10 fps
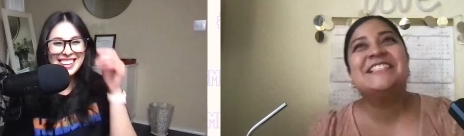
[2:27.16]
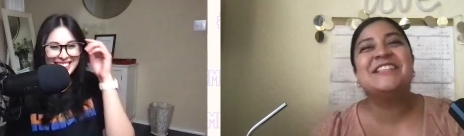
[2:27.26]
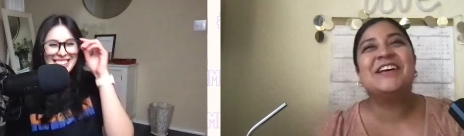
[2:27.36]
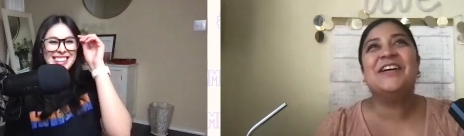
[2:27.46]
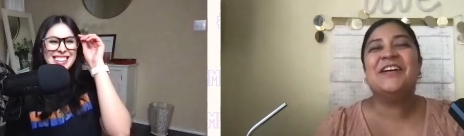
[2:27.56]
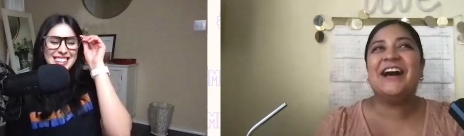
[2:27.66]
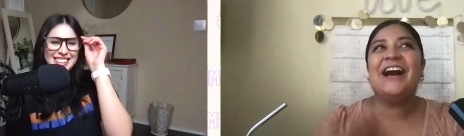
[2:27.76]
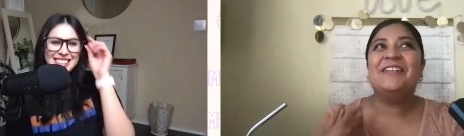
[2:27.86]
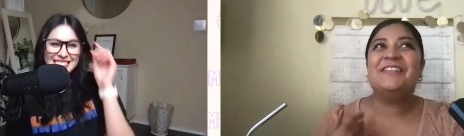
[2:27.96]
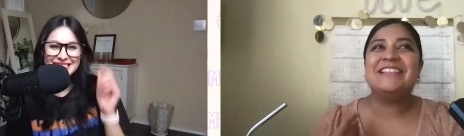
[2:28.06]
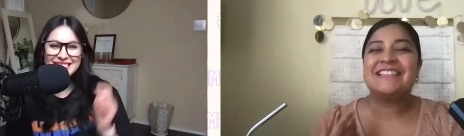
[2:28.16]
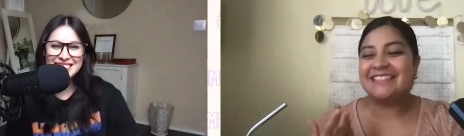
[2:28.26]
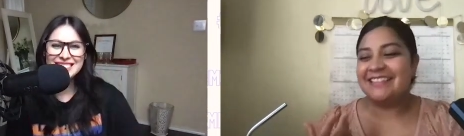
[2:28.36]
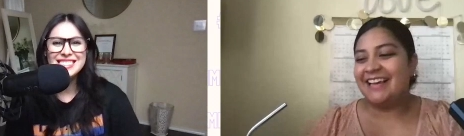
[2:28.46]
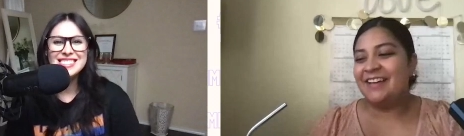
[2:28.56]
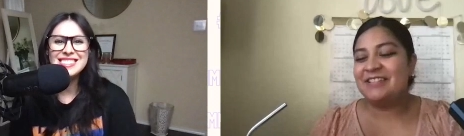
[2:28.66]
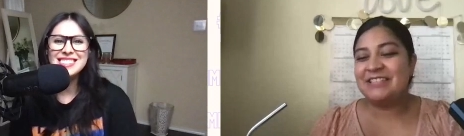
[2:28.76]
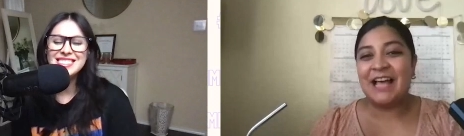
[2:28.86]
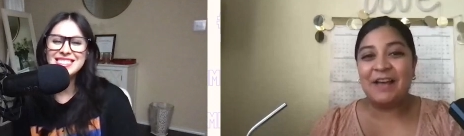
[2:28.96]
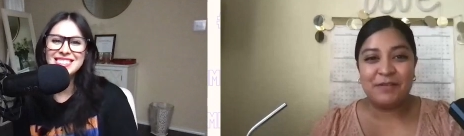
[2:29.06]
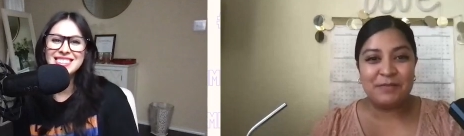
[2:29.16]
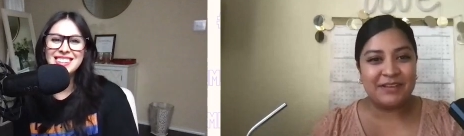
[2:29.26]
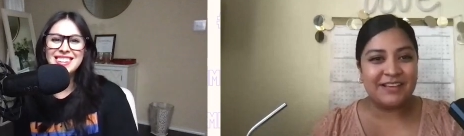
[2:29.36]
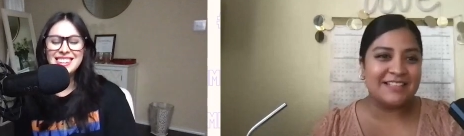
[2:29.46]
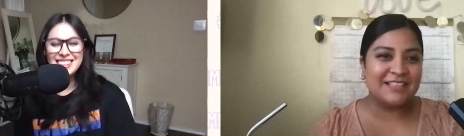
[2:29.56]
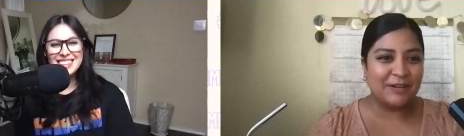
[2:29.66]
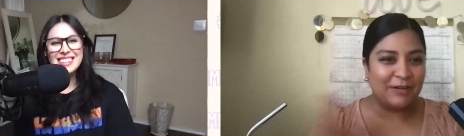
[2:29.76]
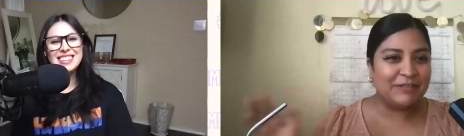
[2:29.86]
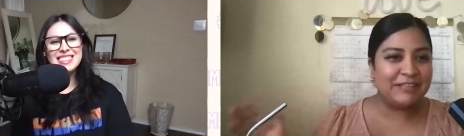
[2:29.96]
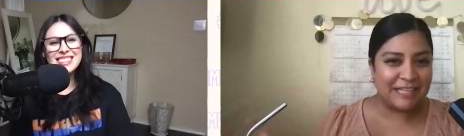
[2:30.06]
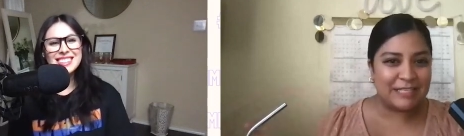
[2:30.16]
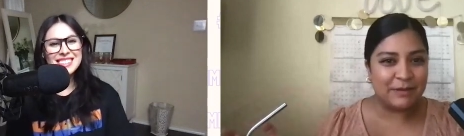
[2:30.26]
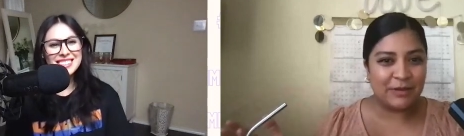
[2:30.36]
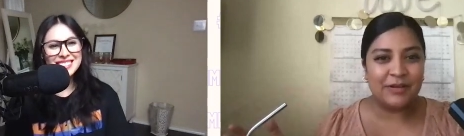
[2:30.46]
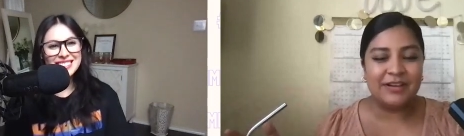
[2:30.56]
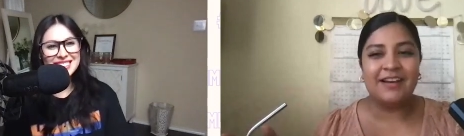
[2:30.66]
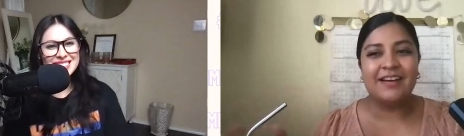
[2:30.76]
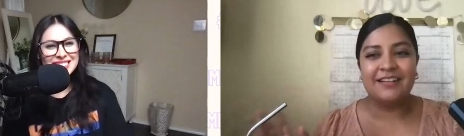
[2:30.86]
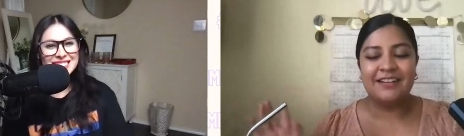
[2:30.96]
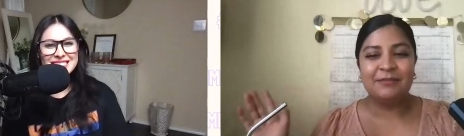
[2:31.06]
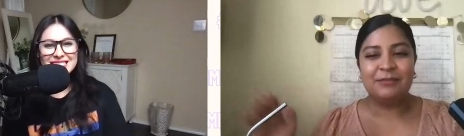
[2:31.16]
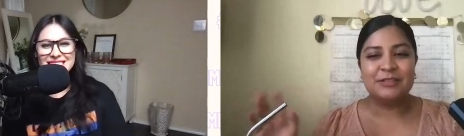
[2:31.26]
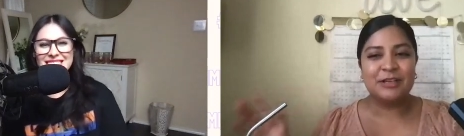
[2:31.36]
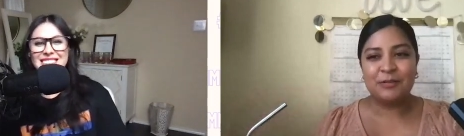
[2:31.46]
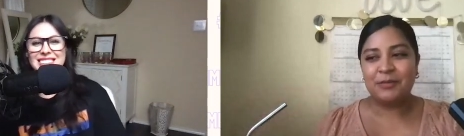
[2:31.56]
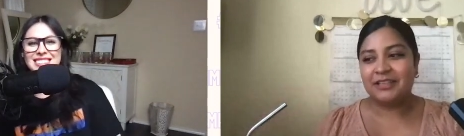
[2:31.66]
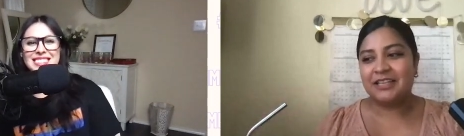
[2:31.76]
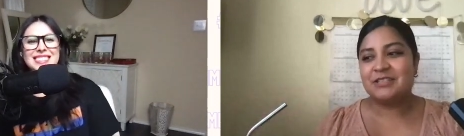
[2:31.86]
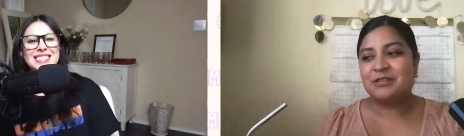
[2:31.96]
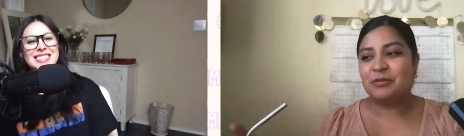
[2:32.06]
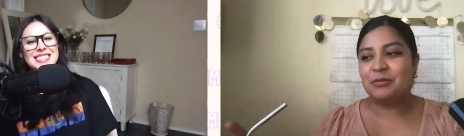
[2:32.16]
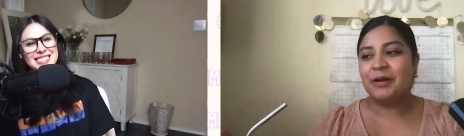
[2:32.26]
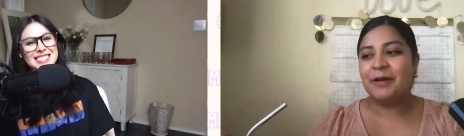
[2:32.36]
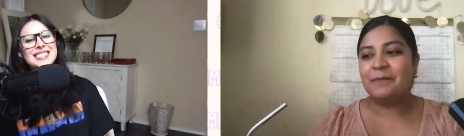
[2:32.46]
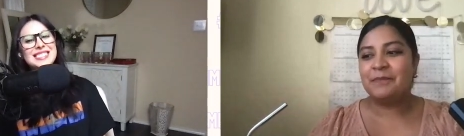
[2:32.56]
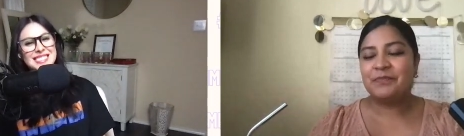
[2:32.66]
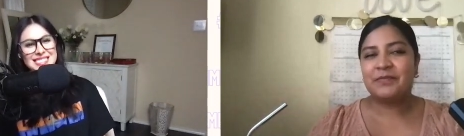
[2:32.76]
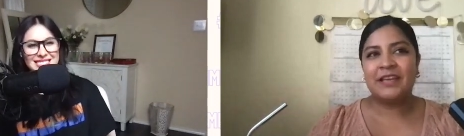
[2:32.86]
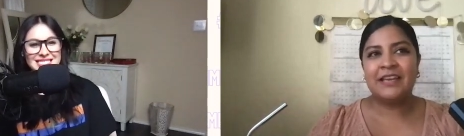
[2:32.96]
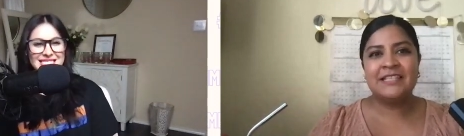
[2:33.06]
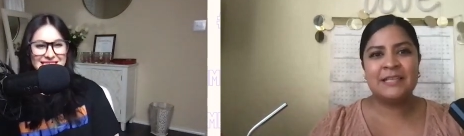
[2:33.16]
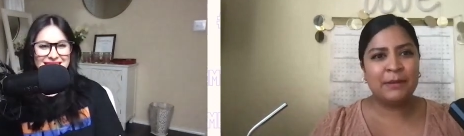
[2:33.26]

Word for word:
Speaker 1: So I was I was laughing because, you know, everything that's been going on, and we'll talk yeah. about that too. But y se me